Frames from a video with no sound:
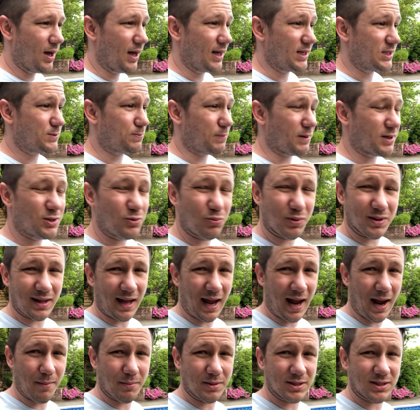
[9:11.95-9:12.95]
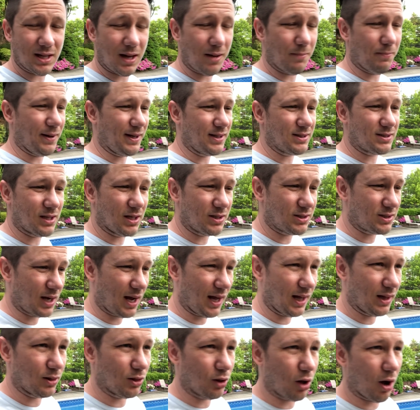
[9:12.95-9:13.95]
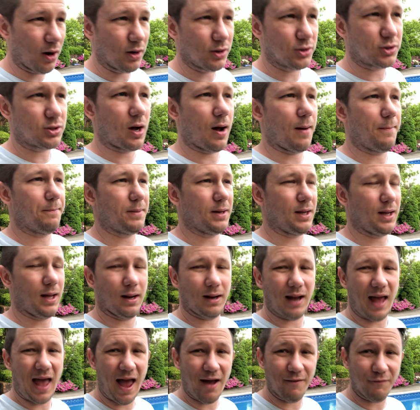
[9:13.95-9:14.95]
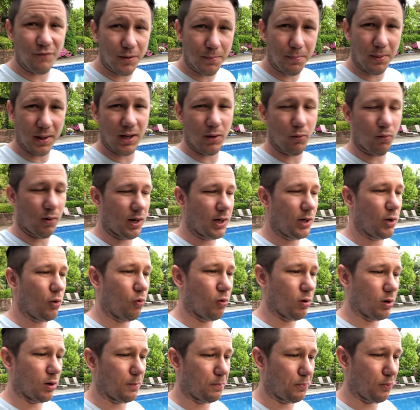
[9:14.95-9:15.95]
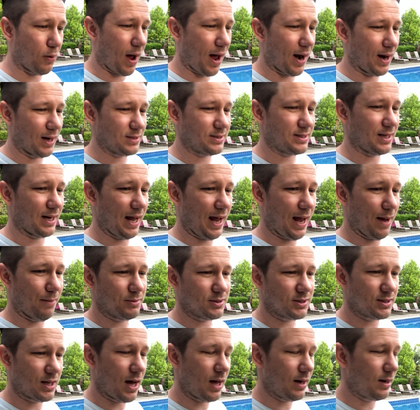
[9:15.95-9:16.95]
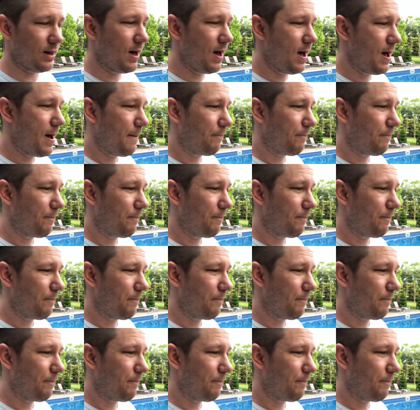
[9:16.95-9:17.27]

especially with Amazon being such a large company and everybody wanting to order products on Amazon,